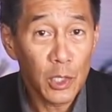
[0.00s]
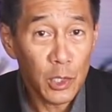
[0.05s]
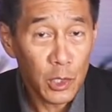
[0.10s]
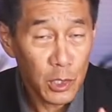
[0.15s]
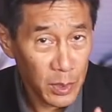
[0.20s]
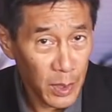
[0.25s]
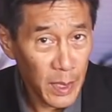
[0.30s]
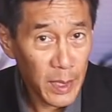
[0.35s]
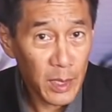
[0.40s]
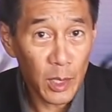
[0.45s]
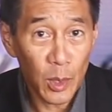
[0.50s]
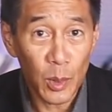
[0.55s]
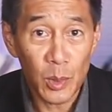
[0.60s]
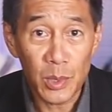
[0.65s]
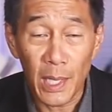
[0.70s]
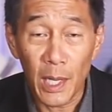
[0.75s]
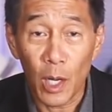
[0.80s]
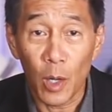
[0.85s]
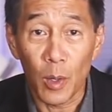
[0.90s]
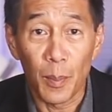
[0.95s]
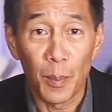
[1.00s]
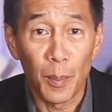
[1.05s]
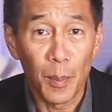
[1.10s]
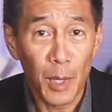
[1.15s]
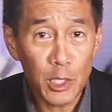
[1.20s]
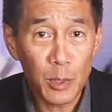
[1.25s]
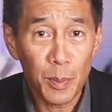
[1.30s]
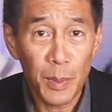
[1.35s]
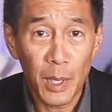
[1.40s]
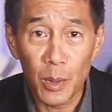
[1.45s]
Seek those out,
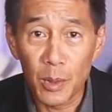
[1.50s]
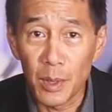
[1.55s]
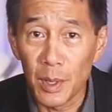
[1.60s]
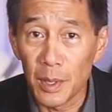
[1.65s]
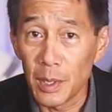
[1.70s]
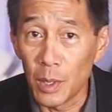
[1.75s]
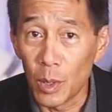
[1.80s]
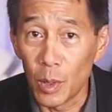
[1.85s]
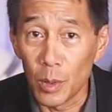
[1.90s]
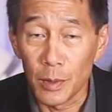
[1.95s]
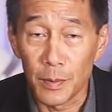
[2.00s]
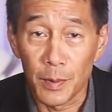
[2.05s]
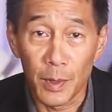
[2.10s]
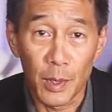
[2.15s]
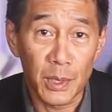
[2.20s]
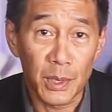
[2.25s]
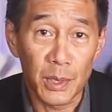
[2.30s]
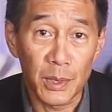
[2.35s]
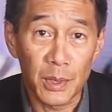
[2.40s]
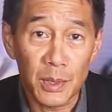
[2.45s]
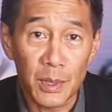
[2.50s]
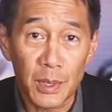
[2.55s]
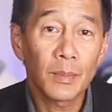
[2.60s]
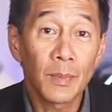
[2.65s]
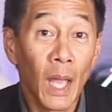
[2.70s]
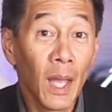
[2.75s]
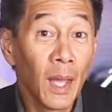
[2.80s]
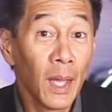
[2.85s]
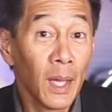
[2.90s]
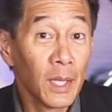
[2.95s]
much better than the older versions.
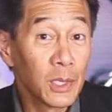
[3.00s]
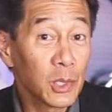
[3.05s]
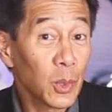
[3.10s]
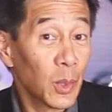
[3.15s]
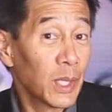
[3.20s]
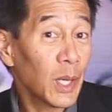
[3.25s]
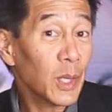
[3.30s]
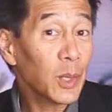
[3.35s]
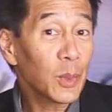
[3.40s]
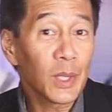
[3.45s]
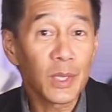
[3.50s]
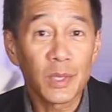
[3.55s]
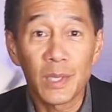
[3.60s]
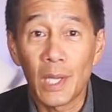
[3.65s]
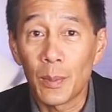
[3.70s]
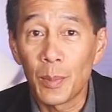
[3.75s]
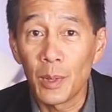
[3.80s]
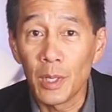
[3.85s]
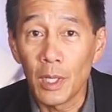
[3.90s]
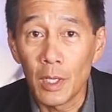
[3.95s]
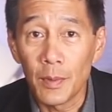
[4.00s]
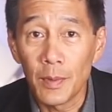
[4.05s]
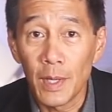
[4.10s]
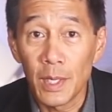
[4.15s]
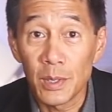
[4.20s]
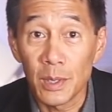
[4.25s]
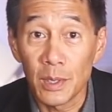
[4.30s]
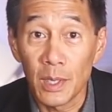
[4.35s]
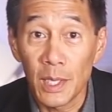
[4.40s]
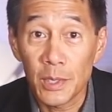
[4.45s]
So another example of a
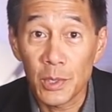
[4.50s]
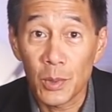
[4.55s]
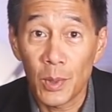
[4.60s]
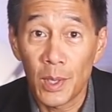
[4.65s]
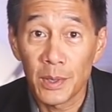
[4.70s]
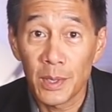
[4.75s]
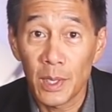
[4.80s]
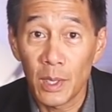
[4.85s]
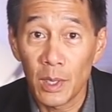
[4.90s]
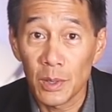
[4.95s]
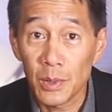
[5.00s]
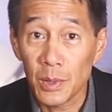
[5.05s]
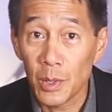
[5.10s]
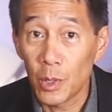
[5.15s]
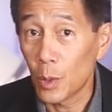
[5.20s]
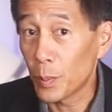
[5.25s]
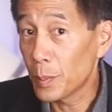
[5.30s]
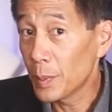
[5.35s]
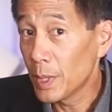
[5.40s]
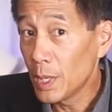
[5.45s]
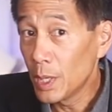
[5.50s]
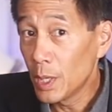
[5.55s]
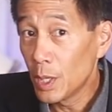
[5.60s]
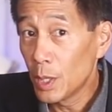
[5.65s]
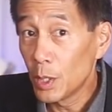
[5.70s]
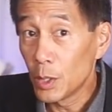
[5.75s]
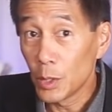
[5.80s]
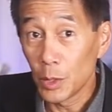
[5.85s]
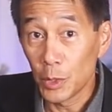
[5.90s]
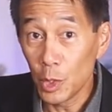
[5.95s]
Celestron telescope
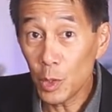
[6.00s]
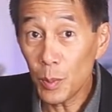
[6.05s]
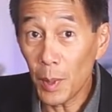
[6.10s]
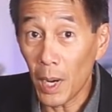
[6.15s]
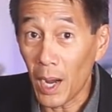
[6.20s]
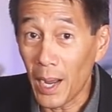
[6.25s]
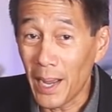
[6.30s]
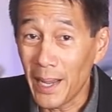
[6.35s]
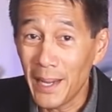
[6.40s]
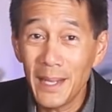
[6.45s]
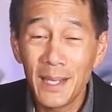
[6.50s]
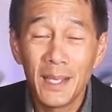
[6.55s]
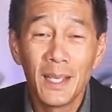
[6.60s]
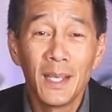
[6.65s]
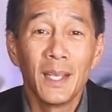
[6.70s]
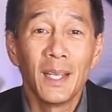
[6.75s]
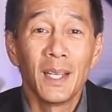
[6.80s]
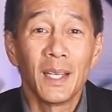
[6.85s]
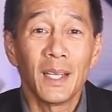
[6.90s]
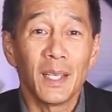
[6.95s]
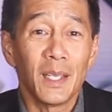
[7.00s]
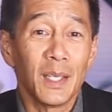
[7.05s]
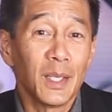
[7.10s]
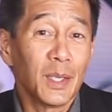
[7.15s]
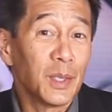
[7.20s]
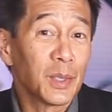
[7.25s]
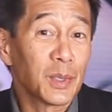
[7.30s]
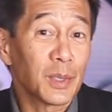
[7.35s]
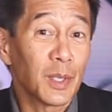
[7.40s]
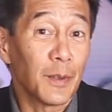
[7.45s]
to buy
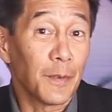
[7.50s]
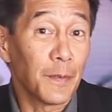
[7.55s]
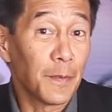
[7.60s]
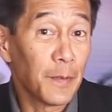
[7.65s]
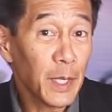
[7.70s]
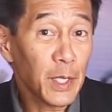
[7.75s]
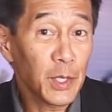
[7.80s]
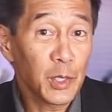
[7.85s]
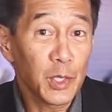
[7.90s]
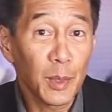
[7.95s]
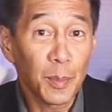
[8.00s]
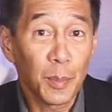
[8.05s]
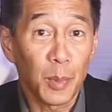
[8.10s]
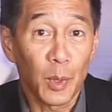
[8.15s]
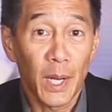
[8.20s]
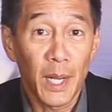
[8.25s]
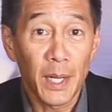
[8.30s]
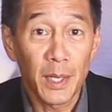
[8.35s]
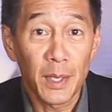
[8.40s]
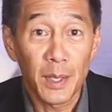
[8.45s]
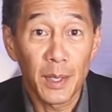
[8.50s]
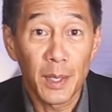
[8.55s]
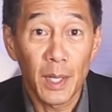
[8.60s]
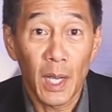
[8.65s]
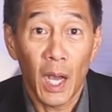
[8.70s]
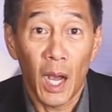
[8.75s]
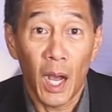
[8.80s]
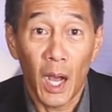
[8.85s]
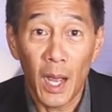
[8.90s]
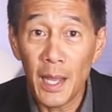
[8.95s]
is Vixen branded
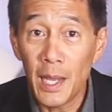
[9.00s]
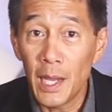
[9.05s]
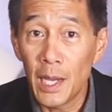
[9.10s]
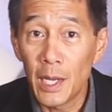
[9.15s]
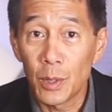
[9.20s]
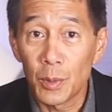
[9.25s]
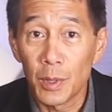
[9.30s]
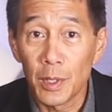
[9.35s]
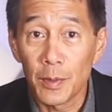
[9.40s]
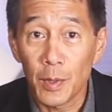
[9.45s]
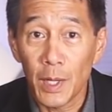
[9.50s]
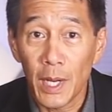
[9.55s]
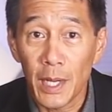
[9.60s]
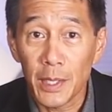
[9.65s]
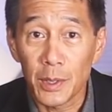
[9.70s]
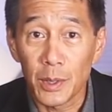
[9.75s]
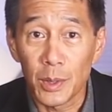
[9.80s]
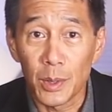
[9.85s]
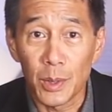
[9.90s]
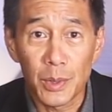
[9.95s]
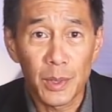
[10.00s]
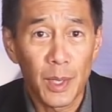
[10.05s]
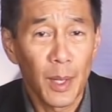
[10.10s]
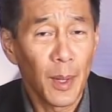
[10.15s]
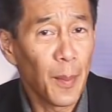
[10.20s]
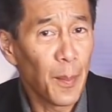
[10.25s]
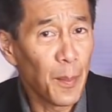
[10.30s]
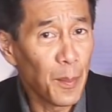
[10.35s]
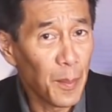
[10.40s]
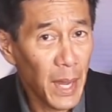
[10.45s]
high-end refractors
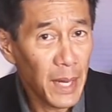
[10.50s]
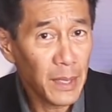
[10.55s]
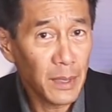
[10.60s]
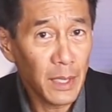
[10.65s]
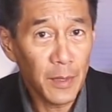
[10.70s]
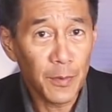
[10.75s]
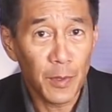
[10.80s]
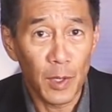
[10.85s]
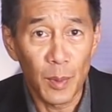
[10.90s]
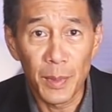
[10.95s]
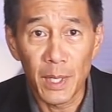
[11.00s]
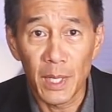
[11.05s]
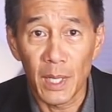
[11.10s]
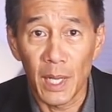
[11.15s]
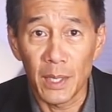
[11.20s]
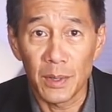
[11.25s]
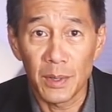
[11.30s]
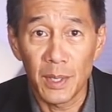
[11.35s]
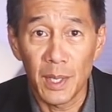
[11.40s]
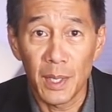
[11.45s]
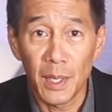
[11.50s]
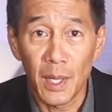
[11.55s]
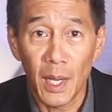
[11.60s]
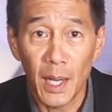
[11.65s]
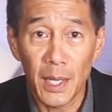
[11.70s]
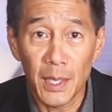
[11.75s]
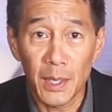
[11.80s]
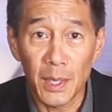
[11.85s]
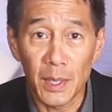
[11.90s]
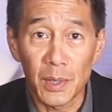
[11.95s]
mainly from the
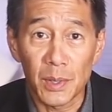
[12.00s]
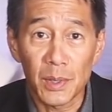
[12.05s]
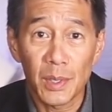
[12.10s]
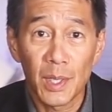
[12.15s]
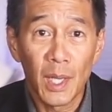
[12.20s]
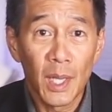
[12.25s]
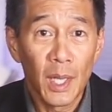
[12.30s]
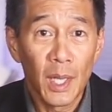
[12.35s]
1990s.